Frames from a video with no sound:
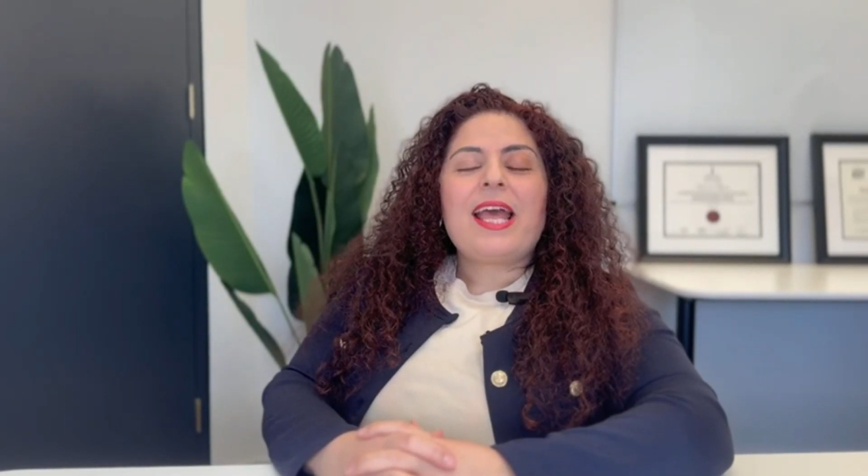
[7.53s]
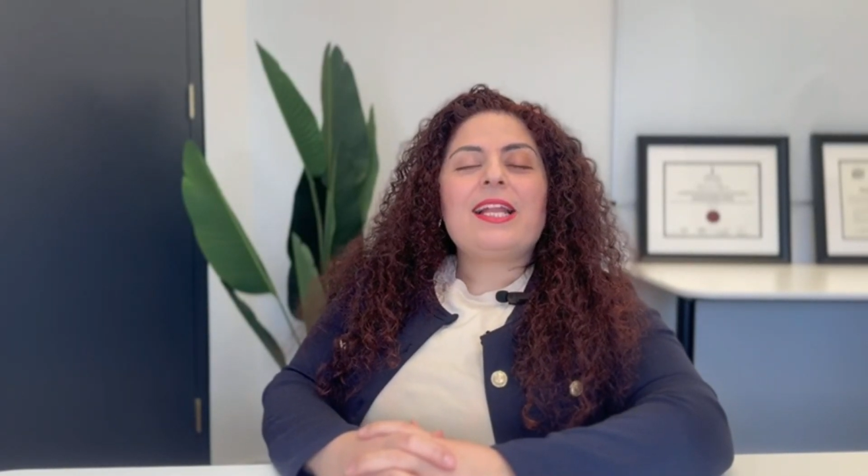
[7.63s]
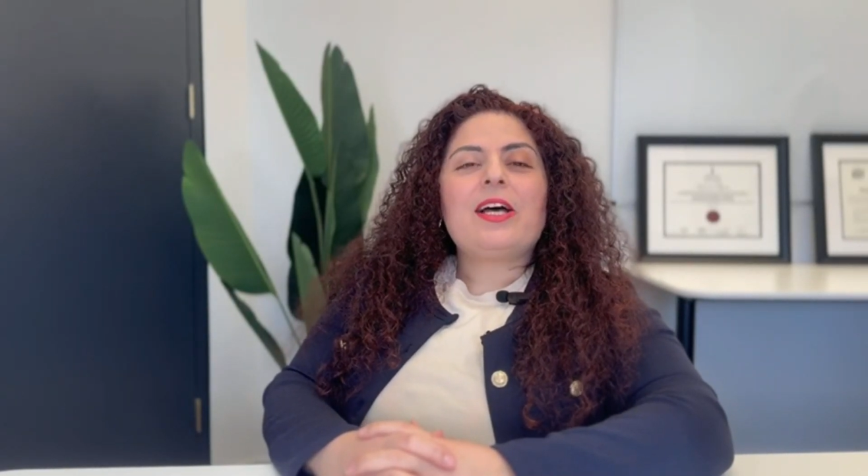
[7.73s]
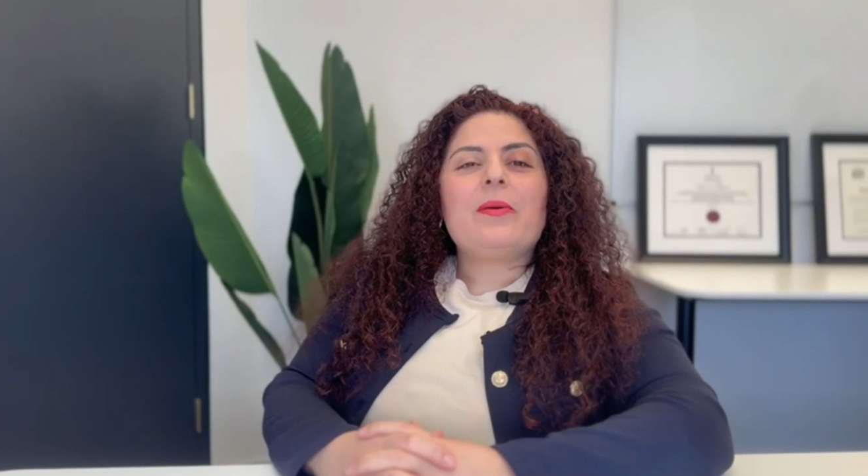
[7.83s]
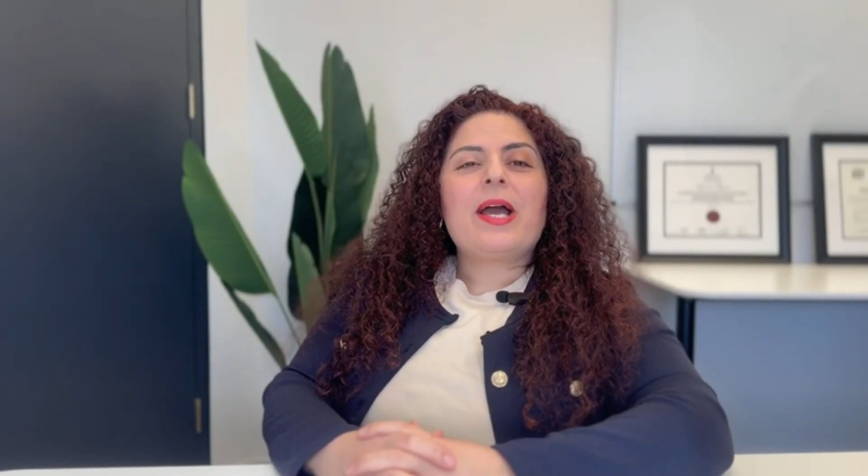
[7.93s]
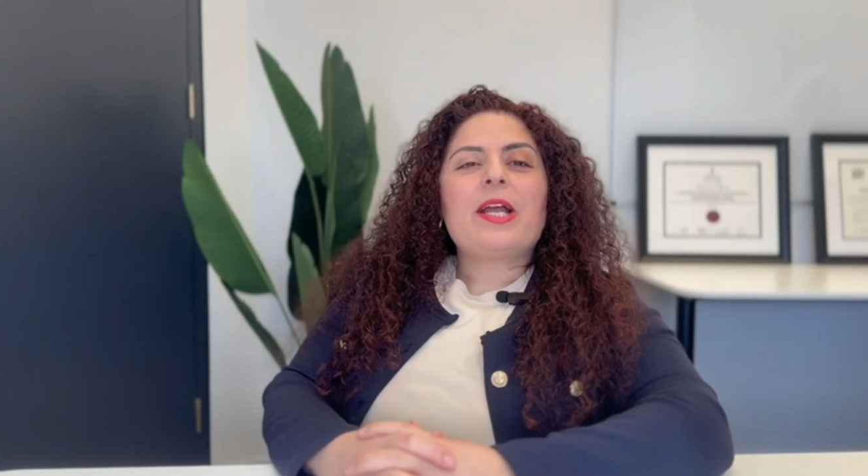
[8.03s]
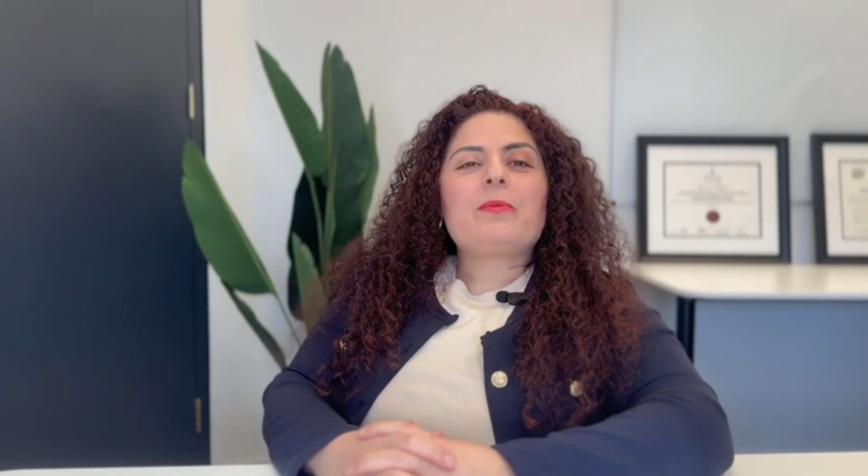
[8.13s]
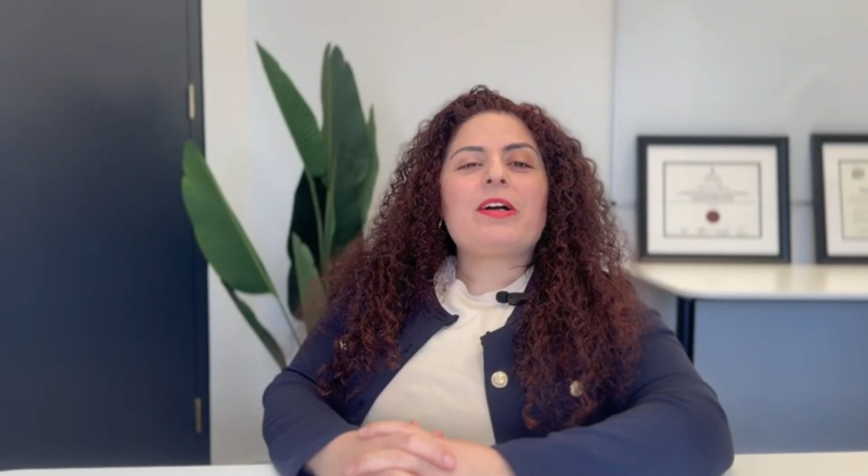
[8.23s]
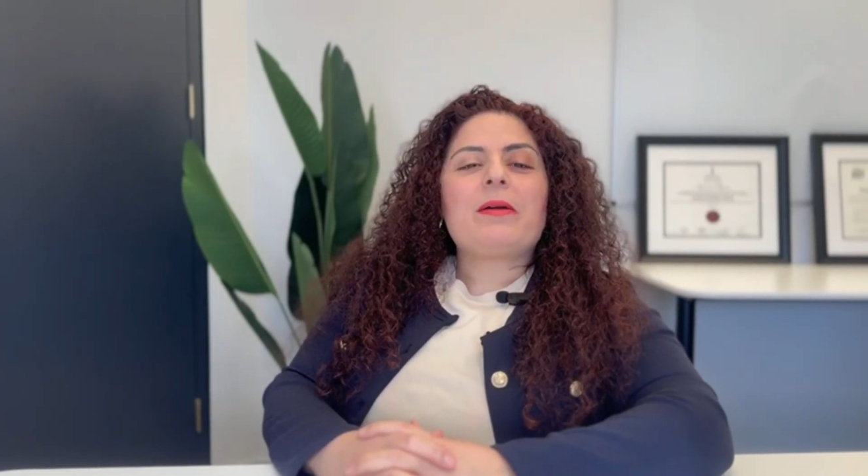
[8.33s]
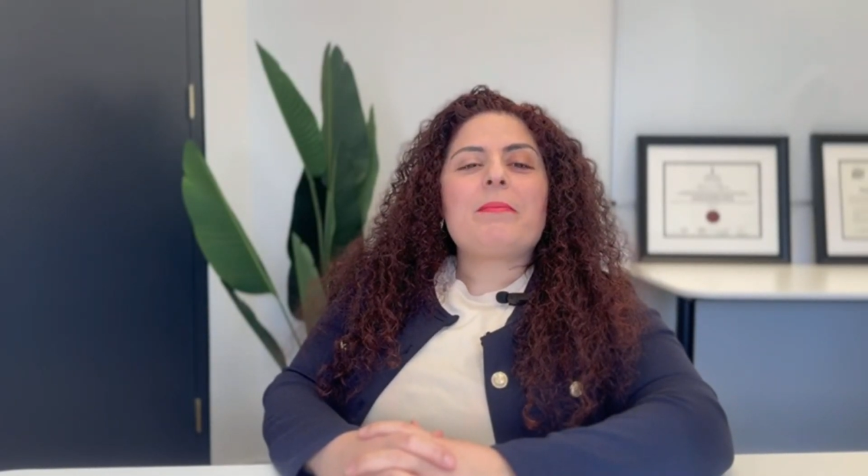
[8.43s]
Hello, and
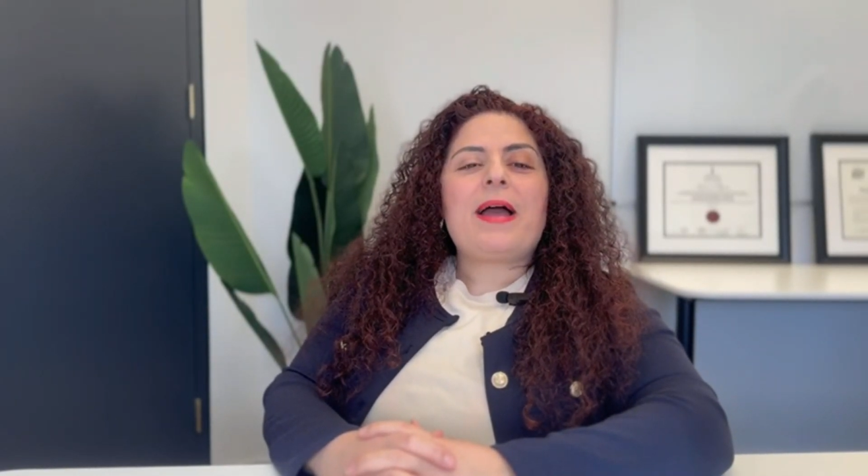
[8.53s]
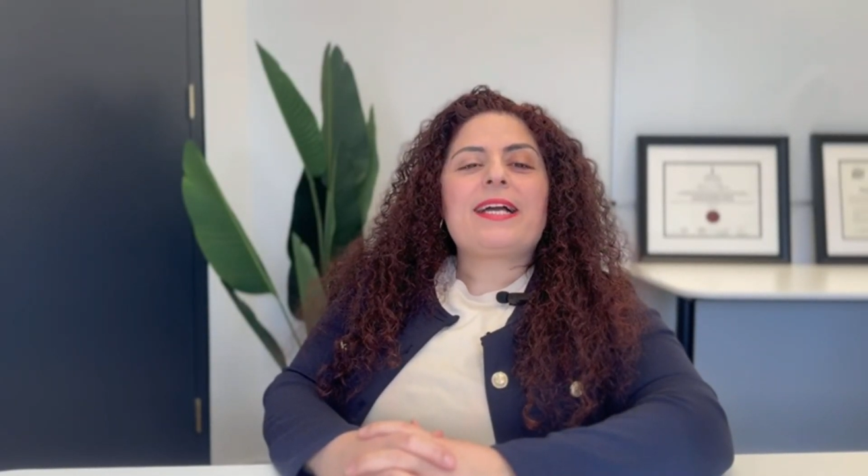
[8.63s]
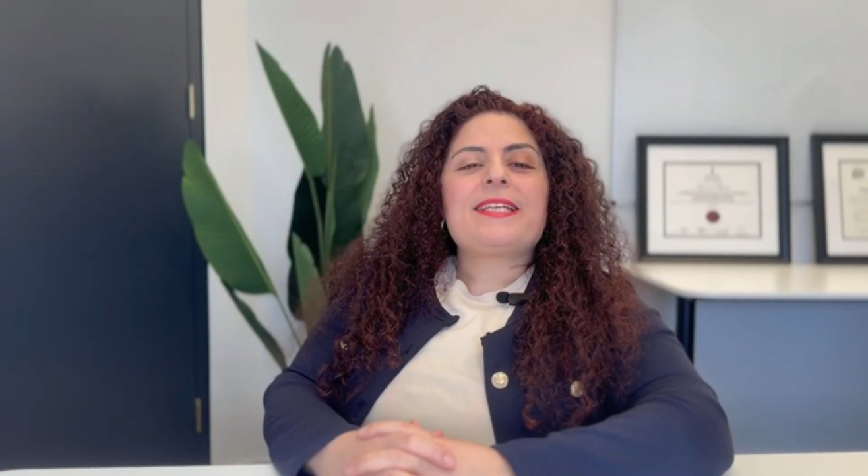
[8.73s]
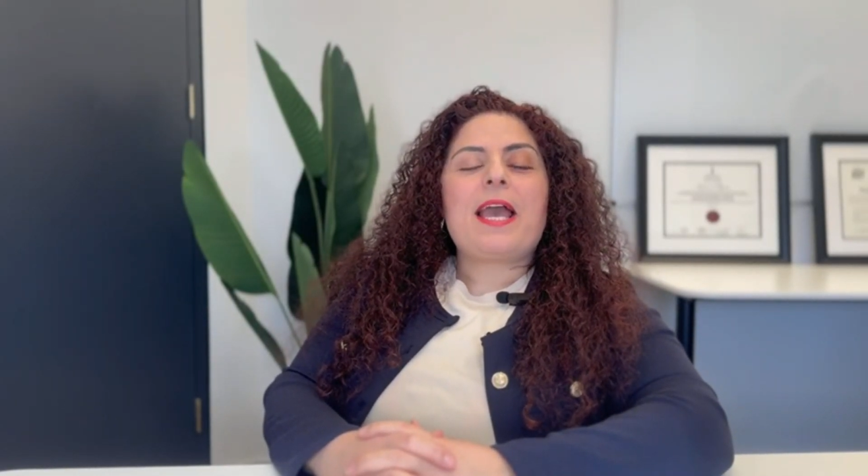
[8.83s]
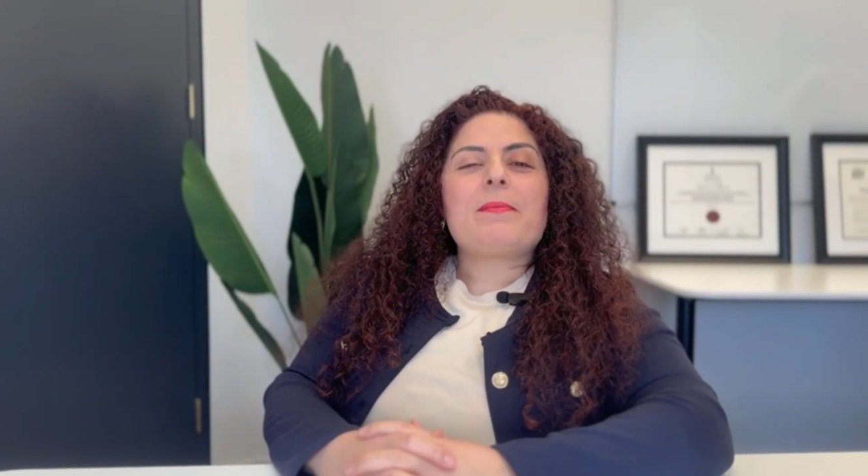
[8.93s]
welcome back to